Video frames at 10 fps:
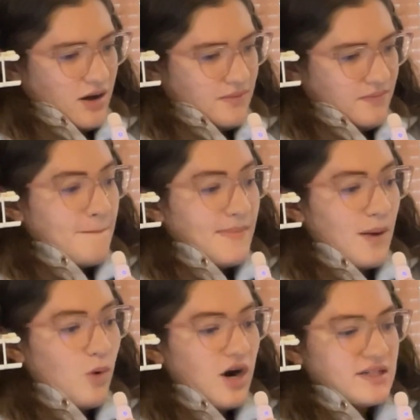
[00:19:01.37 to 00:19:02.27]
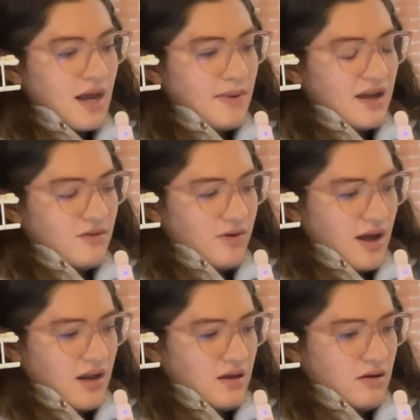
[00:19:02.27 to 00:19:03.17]
on. Memoirs, I might have
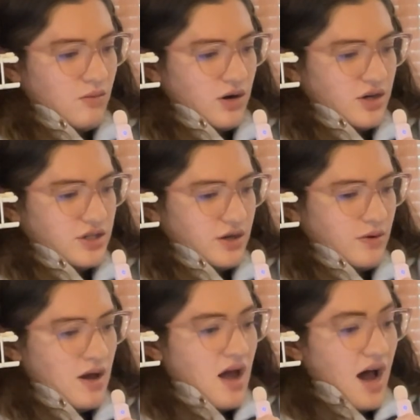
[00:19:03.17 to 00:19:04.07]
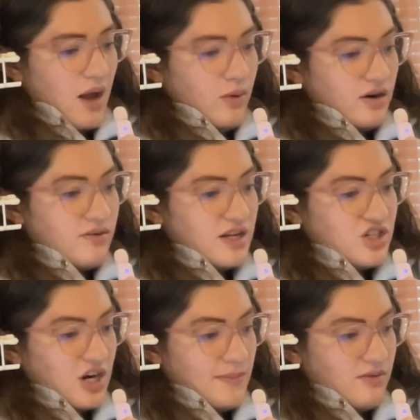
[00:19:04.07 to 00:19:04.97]
read 1 or 2. I want to read
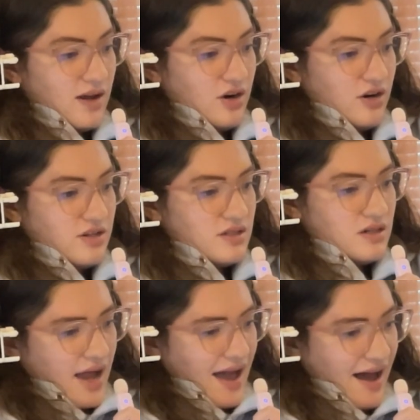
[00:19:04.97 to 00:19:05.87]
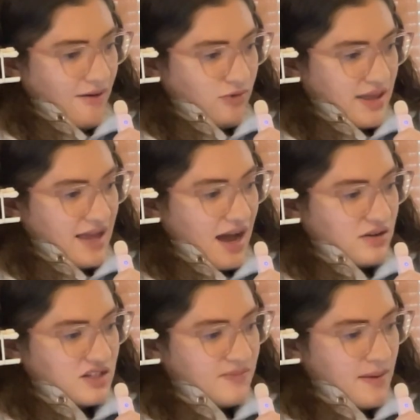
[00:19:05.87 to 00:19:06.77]
Jeremy Renner's. I have read The
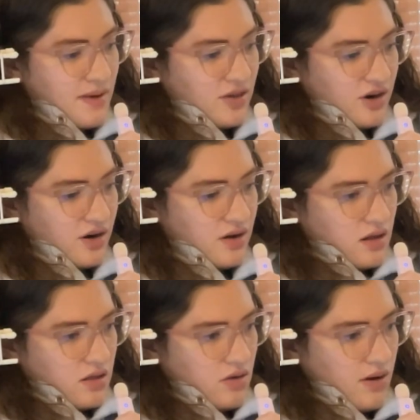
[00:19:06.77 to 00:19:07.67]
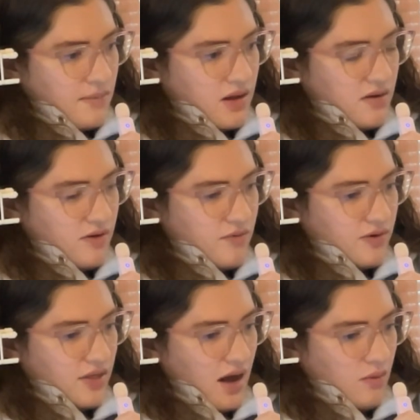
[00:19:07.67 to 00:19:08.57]
House of My Mother, so I'm going to vote
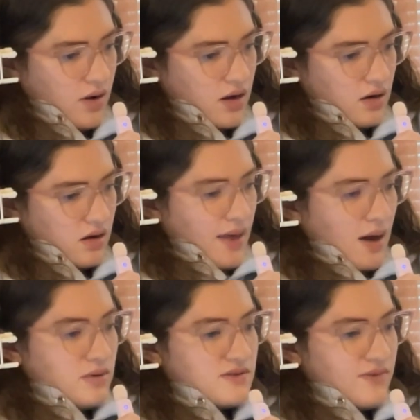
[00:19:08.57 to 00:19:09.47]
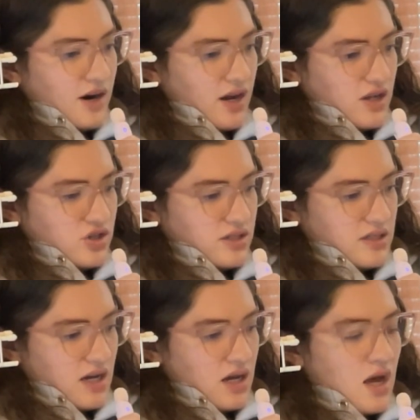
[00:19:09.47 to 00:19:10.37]
for that one. That was very
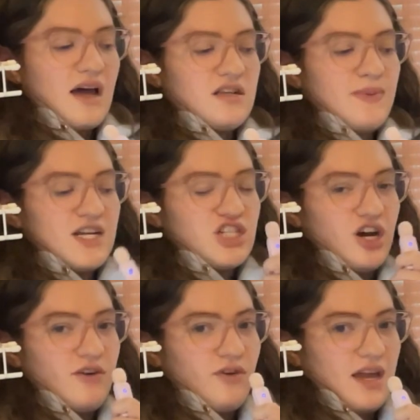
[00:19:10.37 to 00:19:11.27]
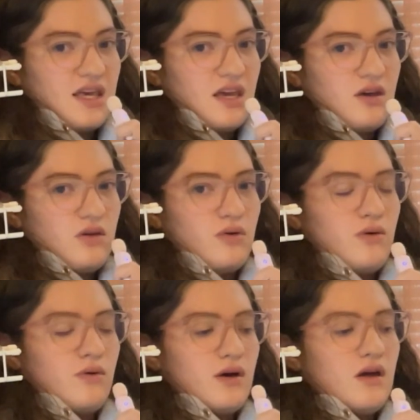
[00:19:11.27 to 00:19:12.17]
interesting. That is by Sherry Frankie,
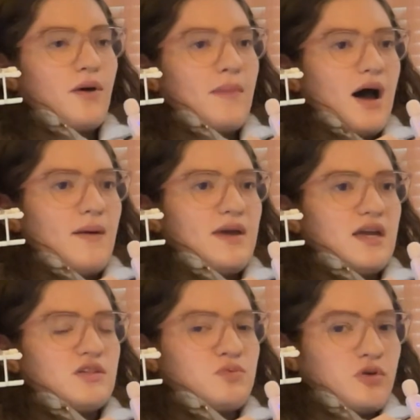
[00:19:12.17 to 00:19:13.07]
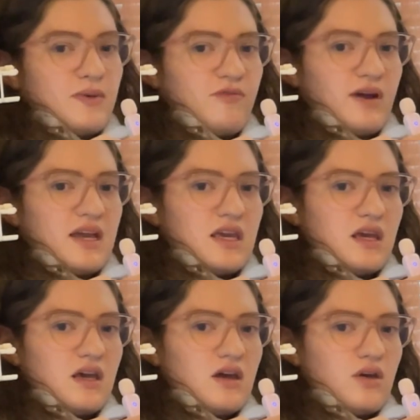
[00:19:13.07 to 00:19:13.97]
who, her mom is Ruby
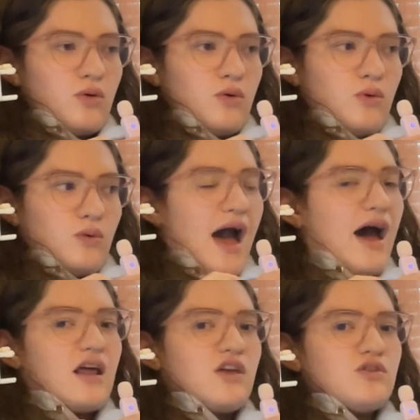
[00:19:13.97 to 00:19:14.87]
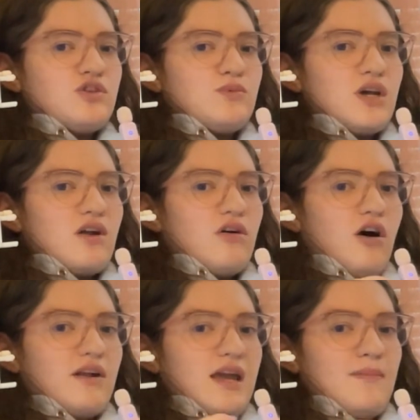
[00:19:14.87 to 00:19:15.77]
Frankie, who had a YouTube channel
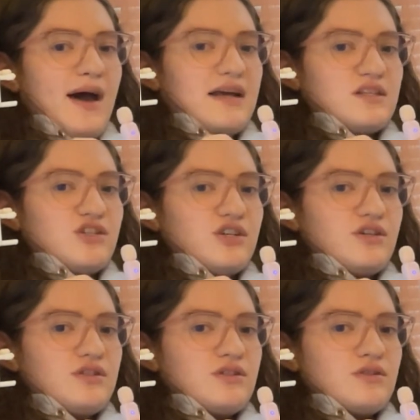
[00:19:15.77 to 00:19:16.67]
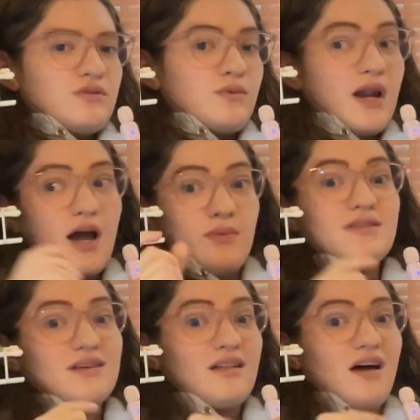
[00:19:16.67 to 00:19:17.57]
called 8 Passengers, when I
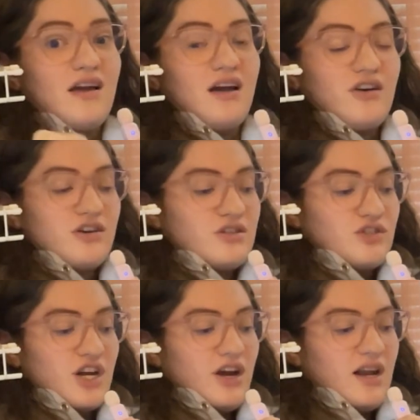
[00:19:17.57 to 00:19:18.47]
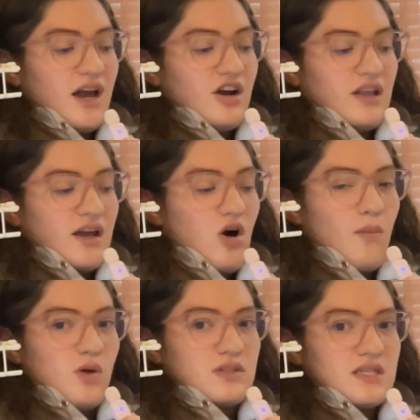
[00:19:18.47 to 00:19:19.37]
was a lot younger. So Sherry and I are like
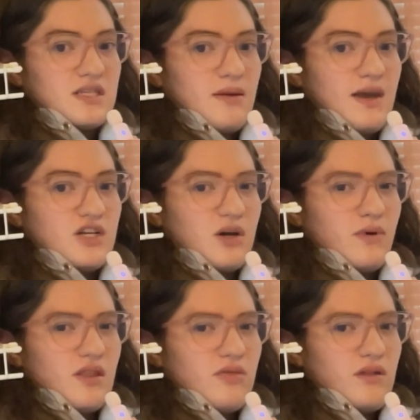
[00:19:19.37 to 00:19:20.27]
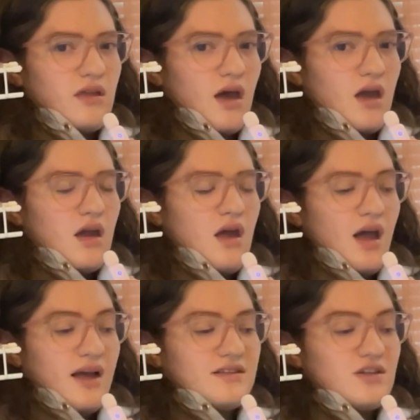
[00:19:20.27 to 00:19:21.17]
almost the same age, I want to say.
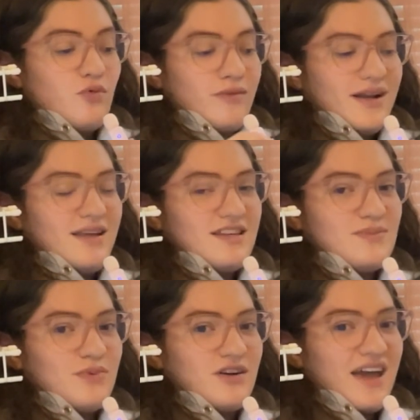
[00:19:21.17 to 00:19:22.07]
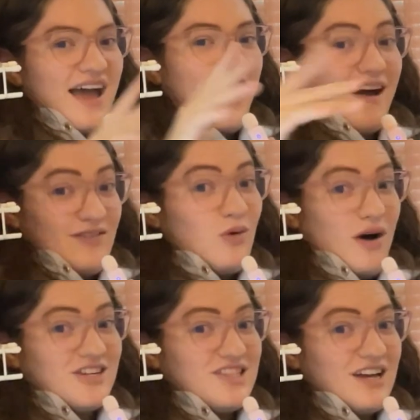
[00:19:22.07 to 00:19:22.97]
And so reading this book, having
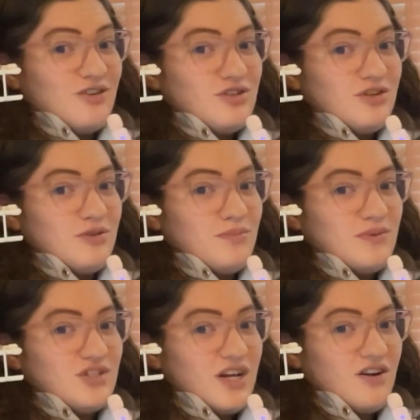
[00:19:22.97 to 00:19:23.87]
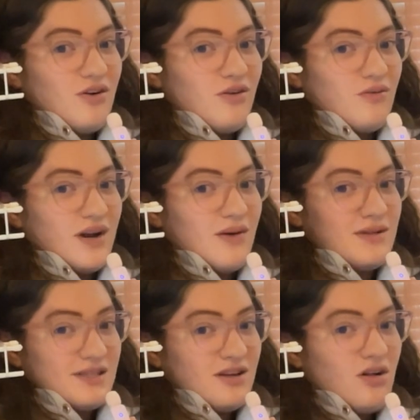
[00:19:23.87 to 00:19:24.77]
watched that YouTube channel when I
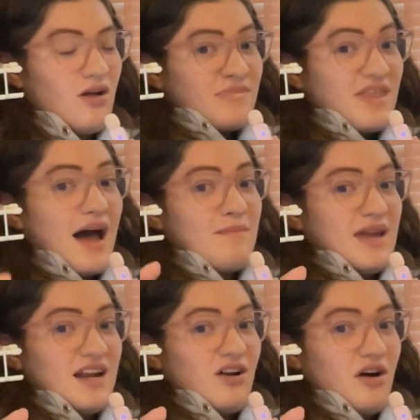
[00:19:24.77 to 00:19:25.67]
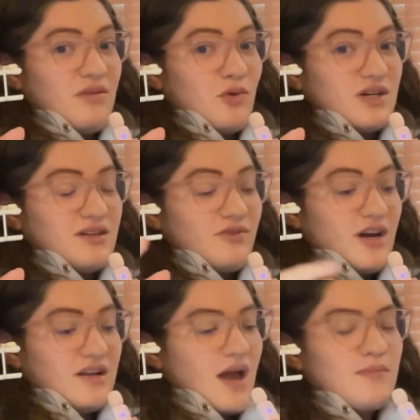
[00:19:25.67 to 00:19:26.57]
was little, that made it all the more
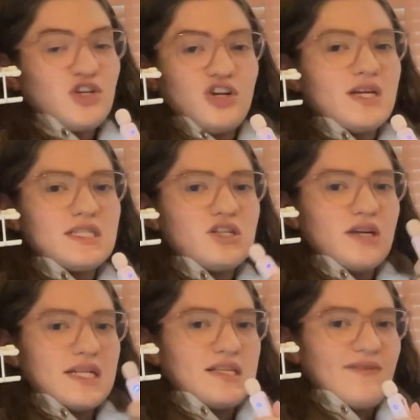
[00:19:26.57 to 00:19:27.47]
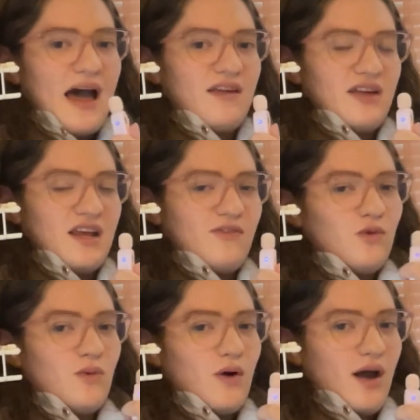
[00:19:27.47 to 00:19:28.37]
different. I'm sure you can still get stuff out of it if
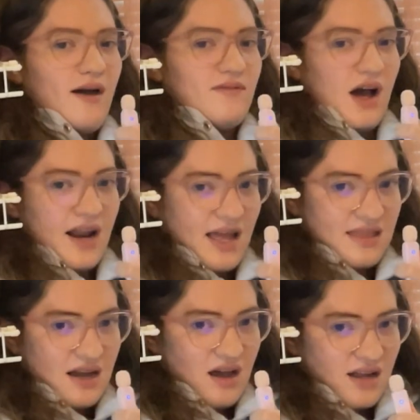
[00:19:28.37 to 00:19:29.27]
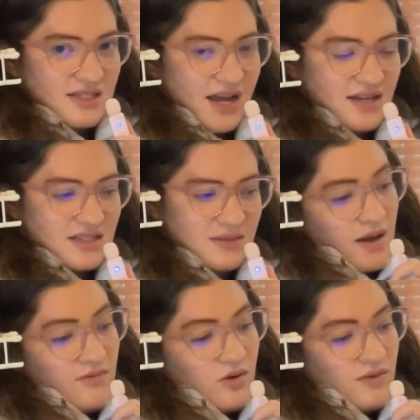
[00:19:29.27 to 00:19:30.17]
you have not had that context.
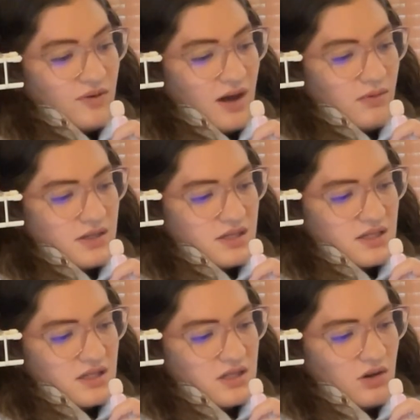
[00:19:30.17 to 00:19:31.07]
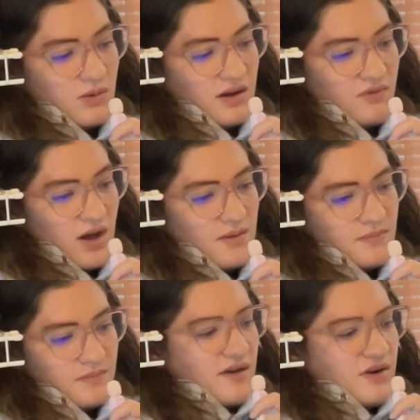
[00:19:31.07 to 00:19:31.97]
I'm voting for that one since it's the only one I've read.
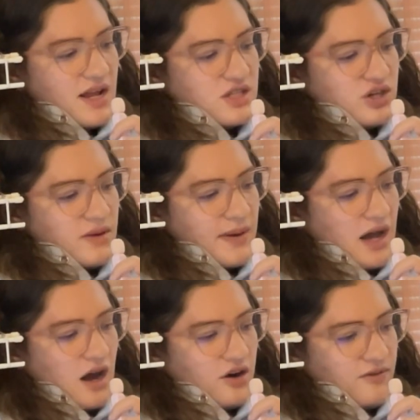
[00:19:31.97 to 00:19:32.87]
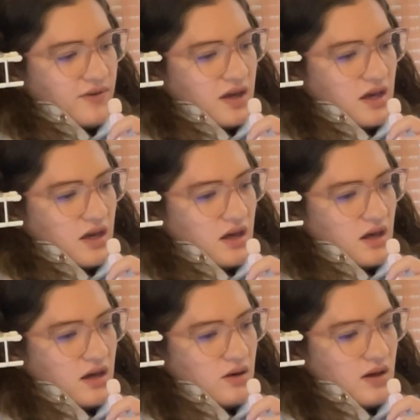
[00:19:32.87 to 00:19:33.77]
Favorite history and
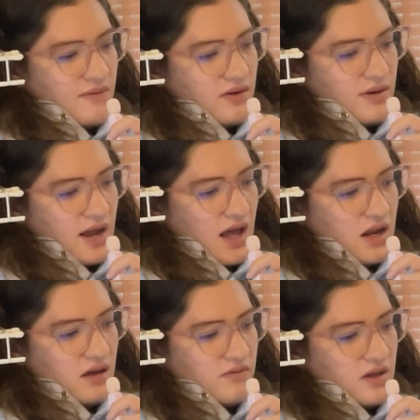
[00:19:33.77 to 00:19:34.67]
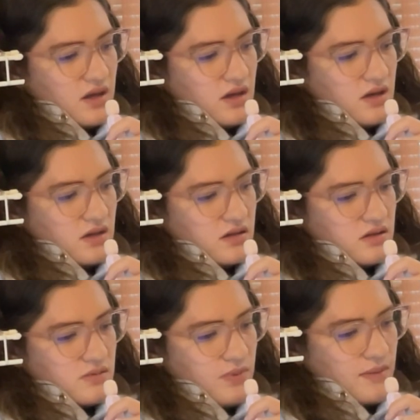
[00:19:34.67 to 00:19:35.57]
biography. Have I read any of
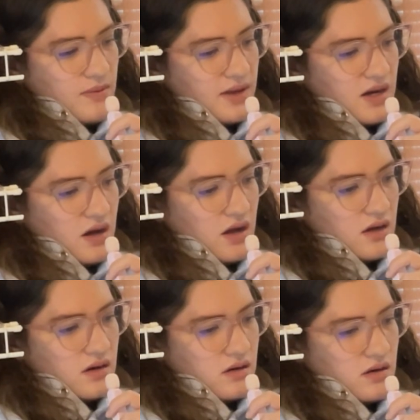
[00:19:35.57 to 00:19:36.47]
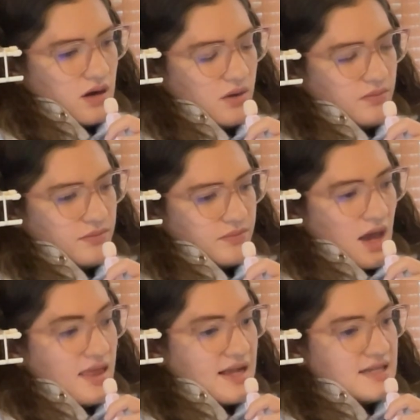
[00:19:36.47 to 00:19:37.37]
these? Probably not. No.
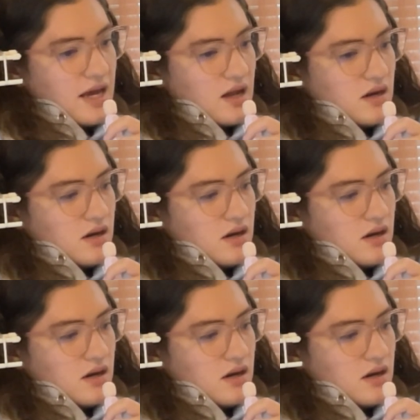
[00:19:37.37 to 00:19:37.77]
And that's it.